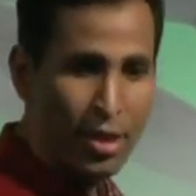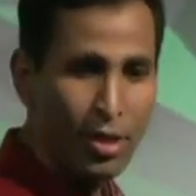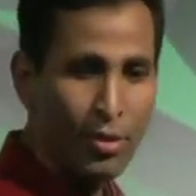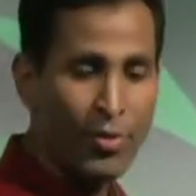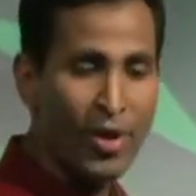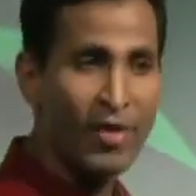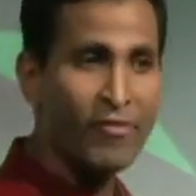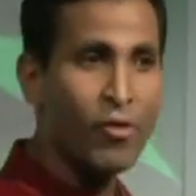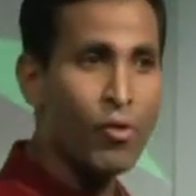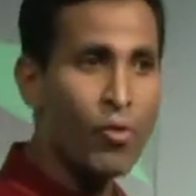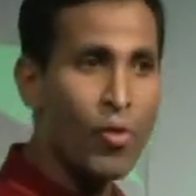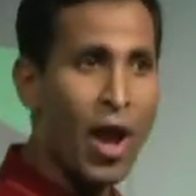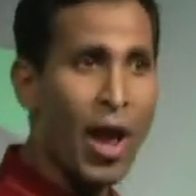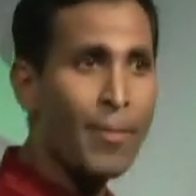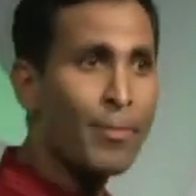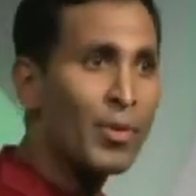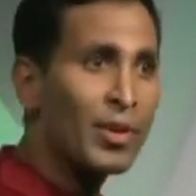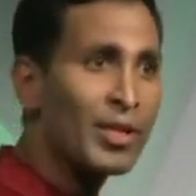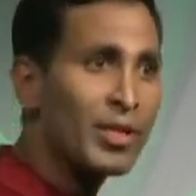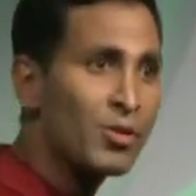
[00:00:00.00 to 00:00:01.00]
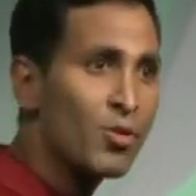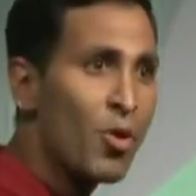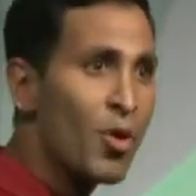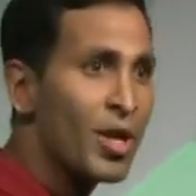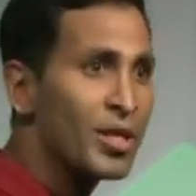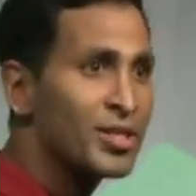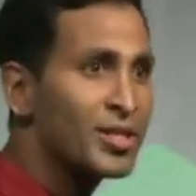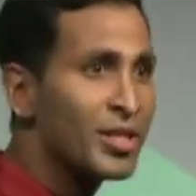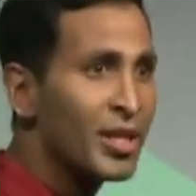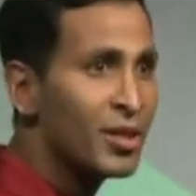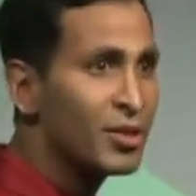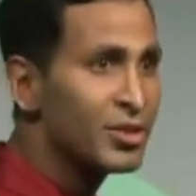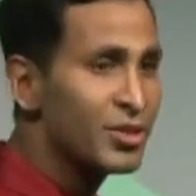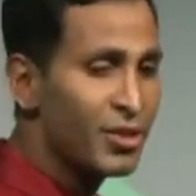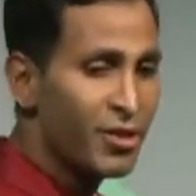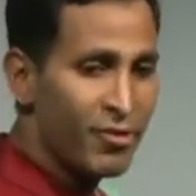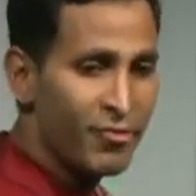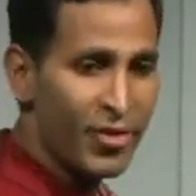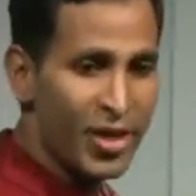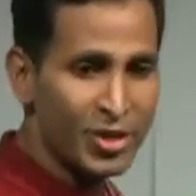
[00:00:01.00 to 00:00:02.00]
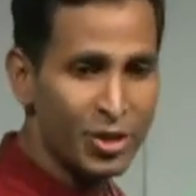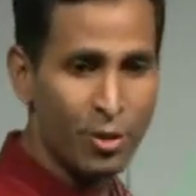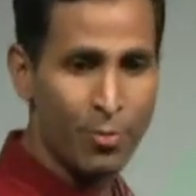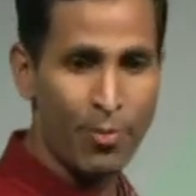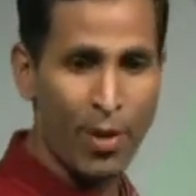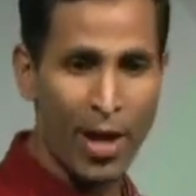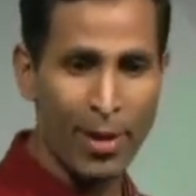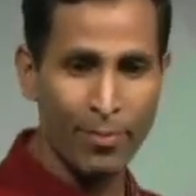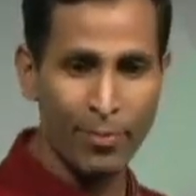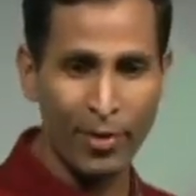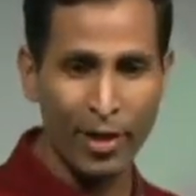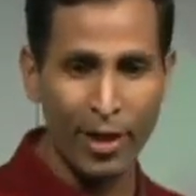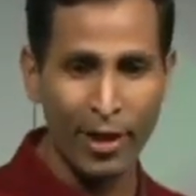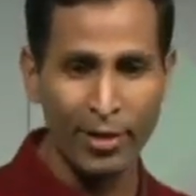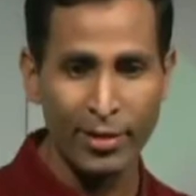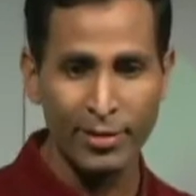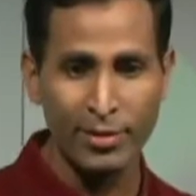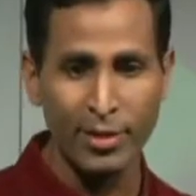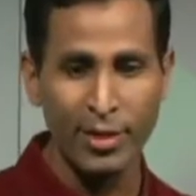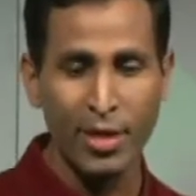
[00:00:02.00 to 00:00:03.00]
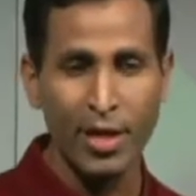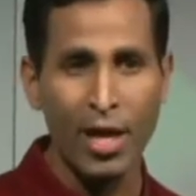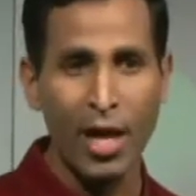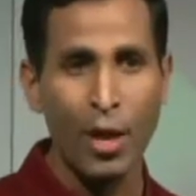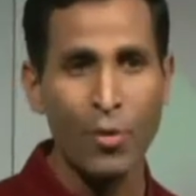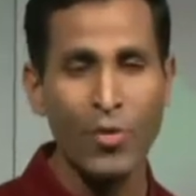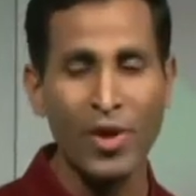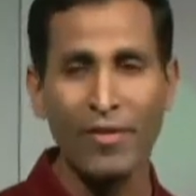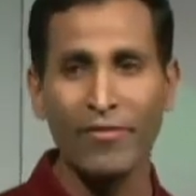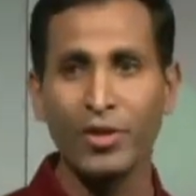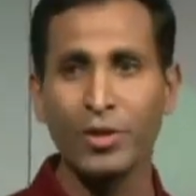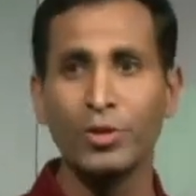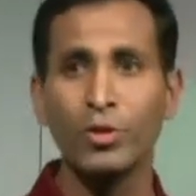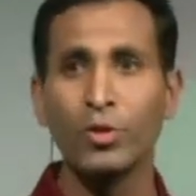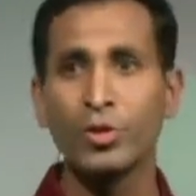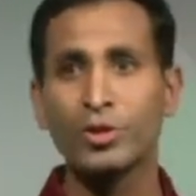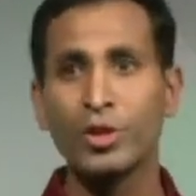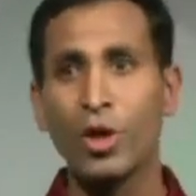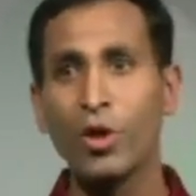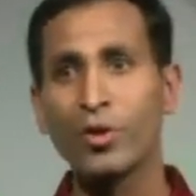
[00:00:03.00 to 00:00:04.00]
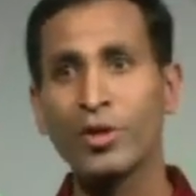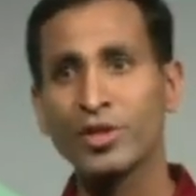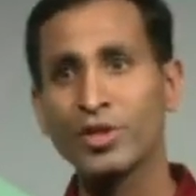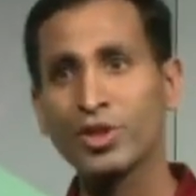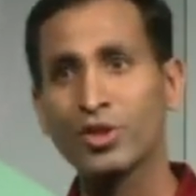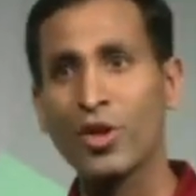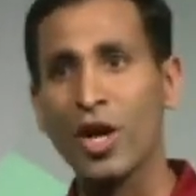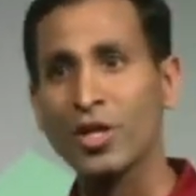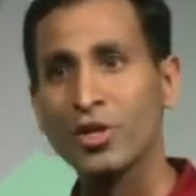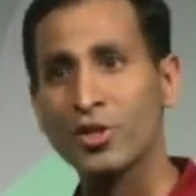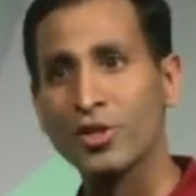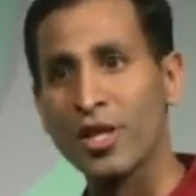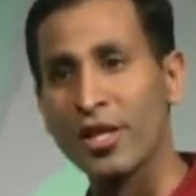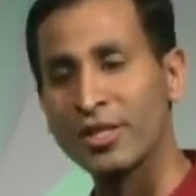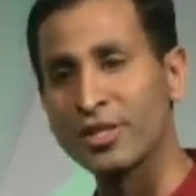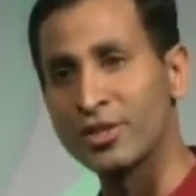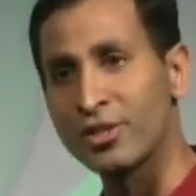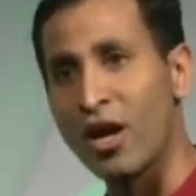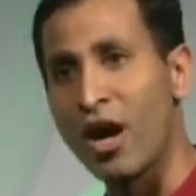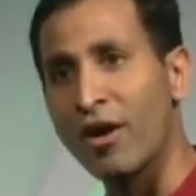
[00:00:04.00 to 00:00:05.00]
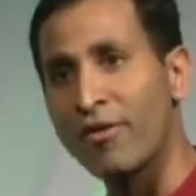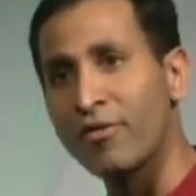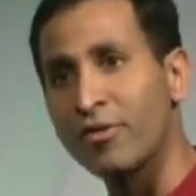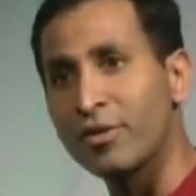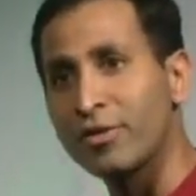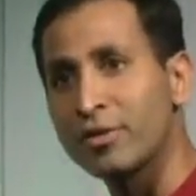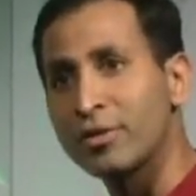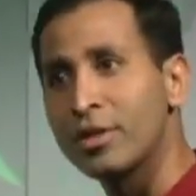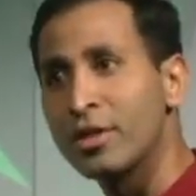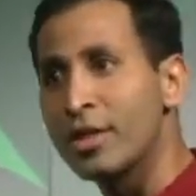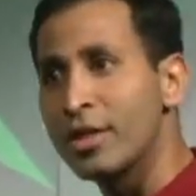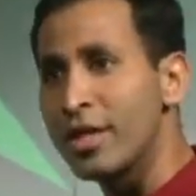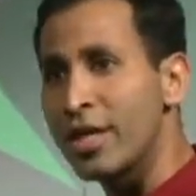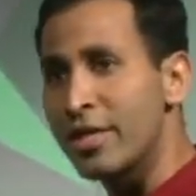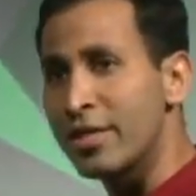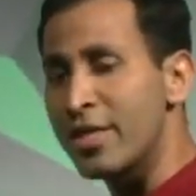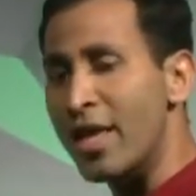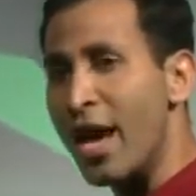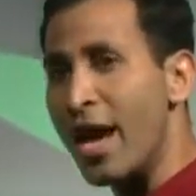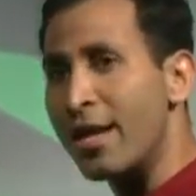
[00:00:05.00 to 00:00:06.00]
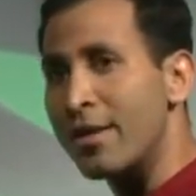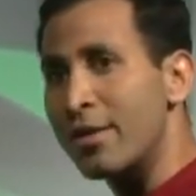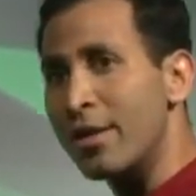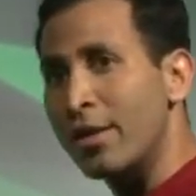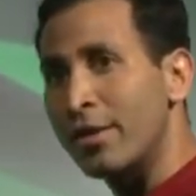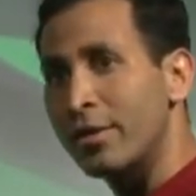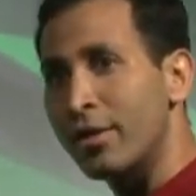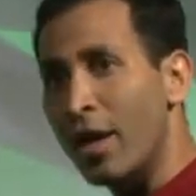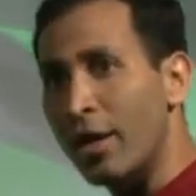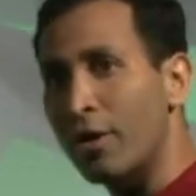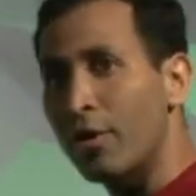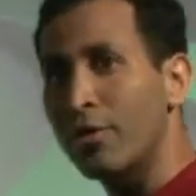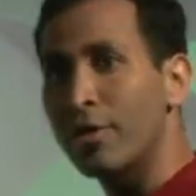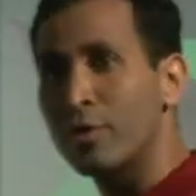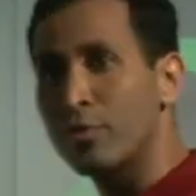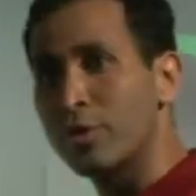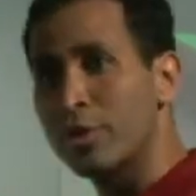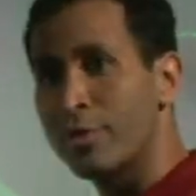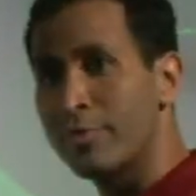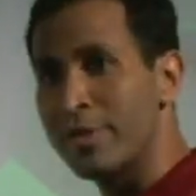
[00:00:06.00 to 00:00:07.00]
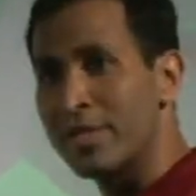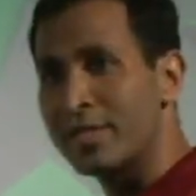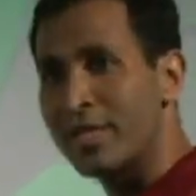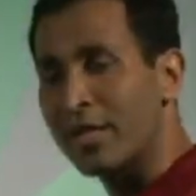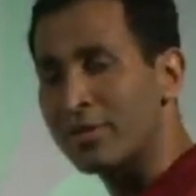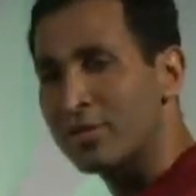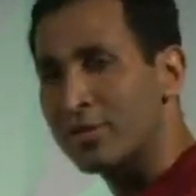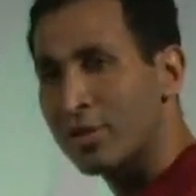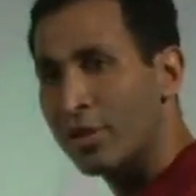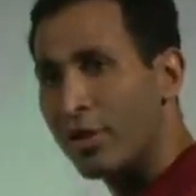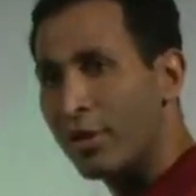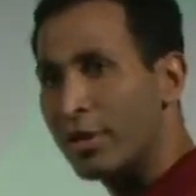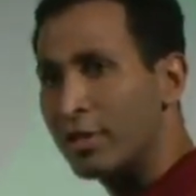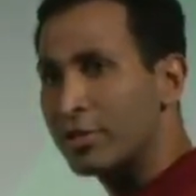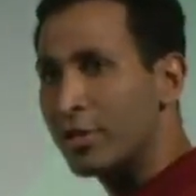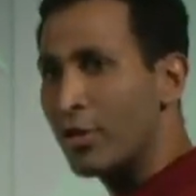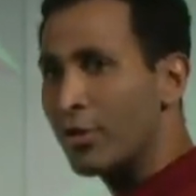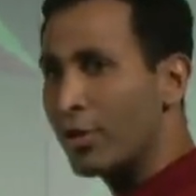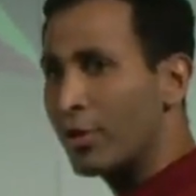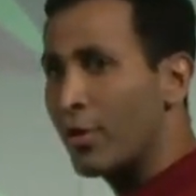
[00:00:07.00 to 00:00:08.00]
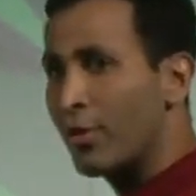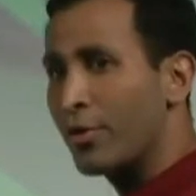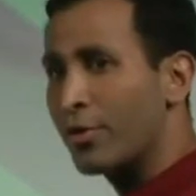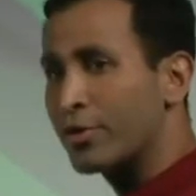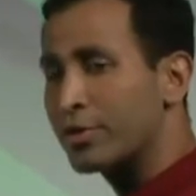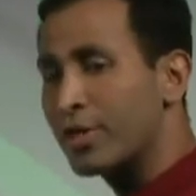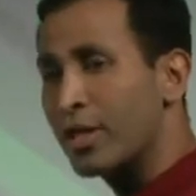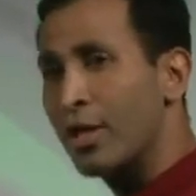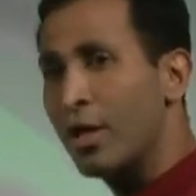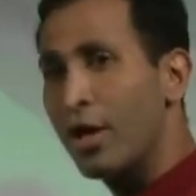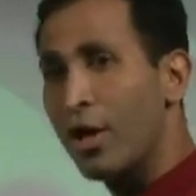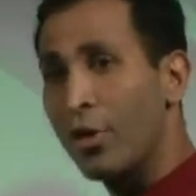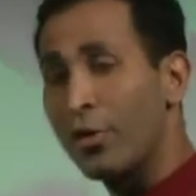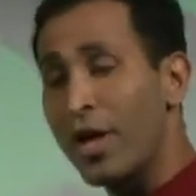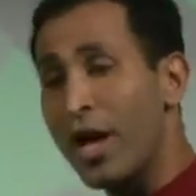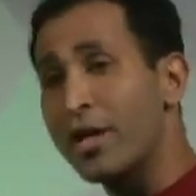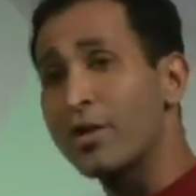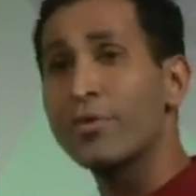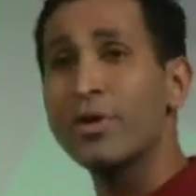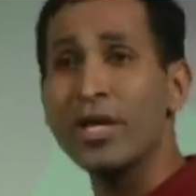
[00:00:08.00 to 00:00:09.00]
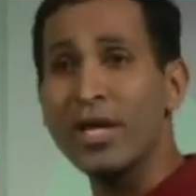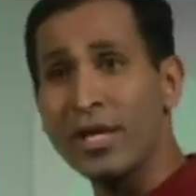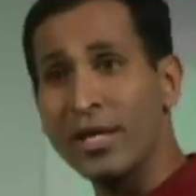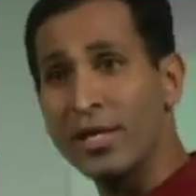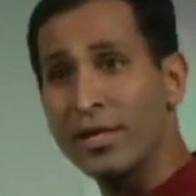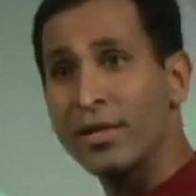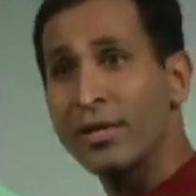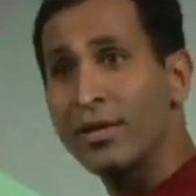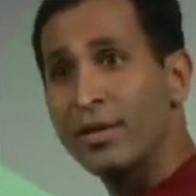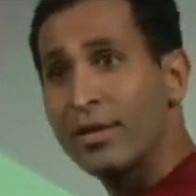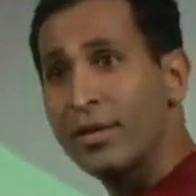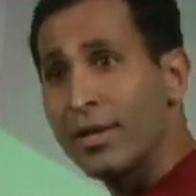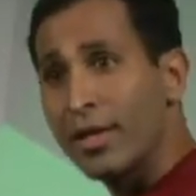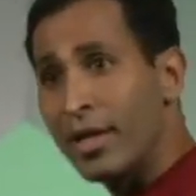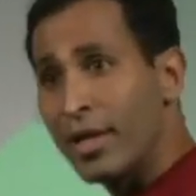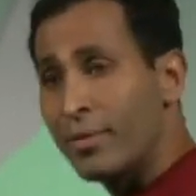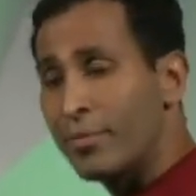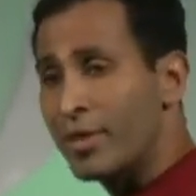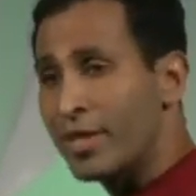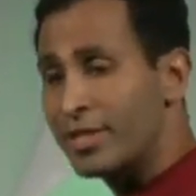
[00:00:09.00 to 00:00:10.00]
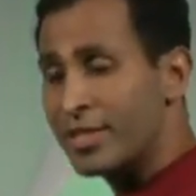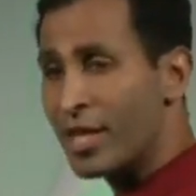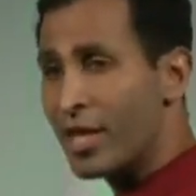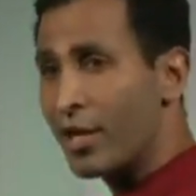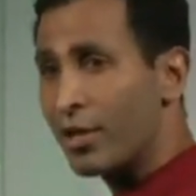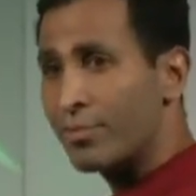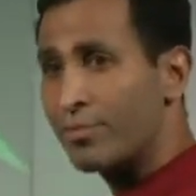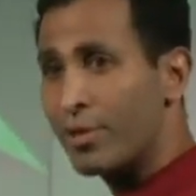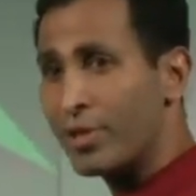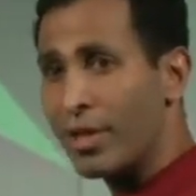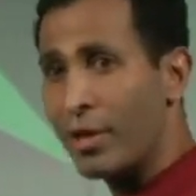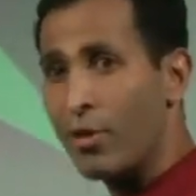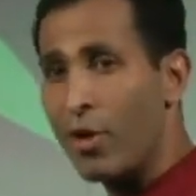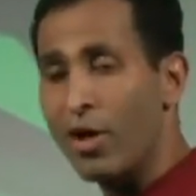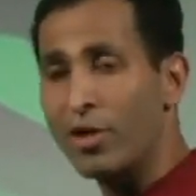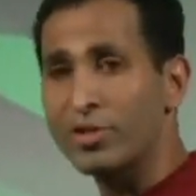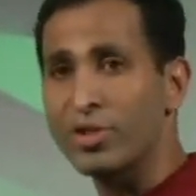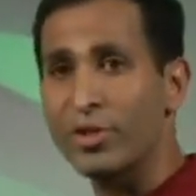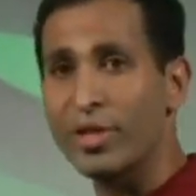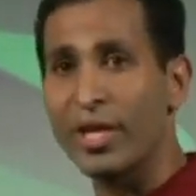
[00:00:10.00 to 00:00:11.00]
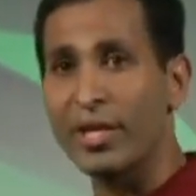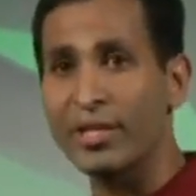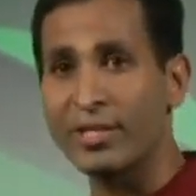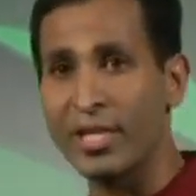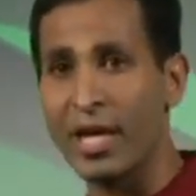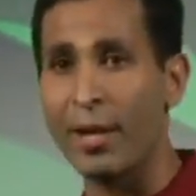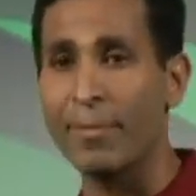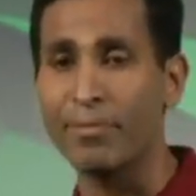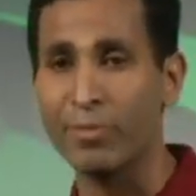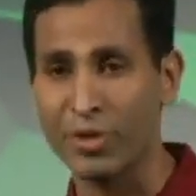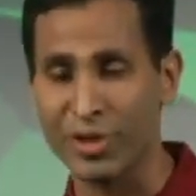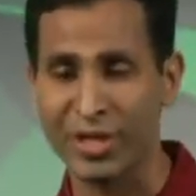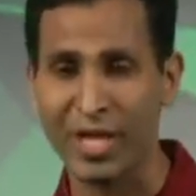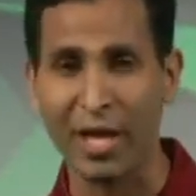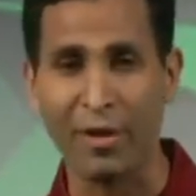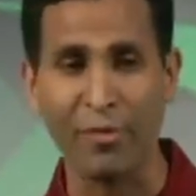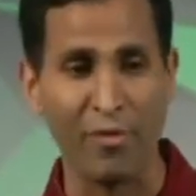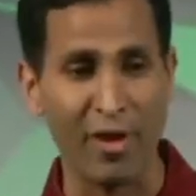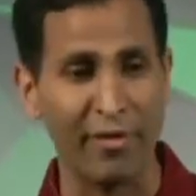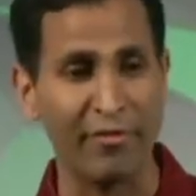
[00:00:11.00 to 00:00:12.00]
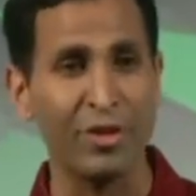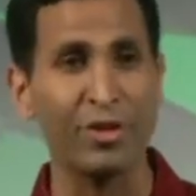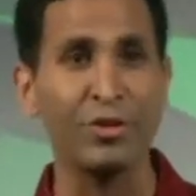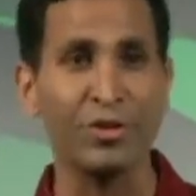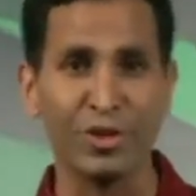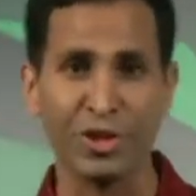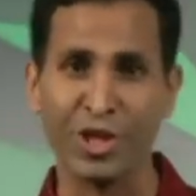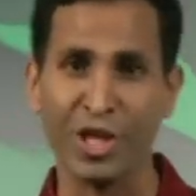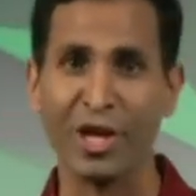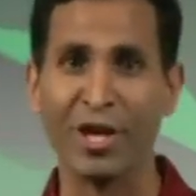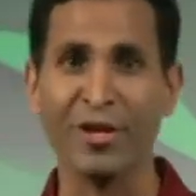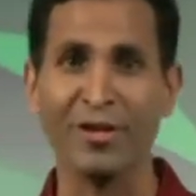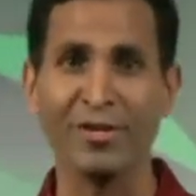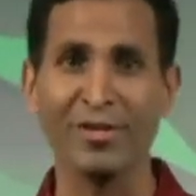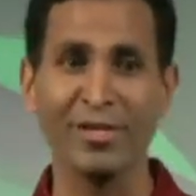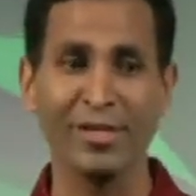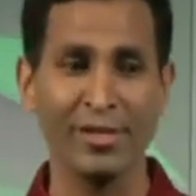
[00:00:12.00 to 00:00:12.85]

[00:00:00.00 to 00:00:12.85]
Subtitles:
We have a rapidly growing sales and investor pipeline, and we have a dual token structure that is novel in that not only will the Mint Health security token holders own equity in Mint Health, but they will also get a 10% revenue share.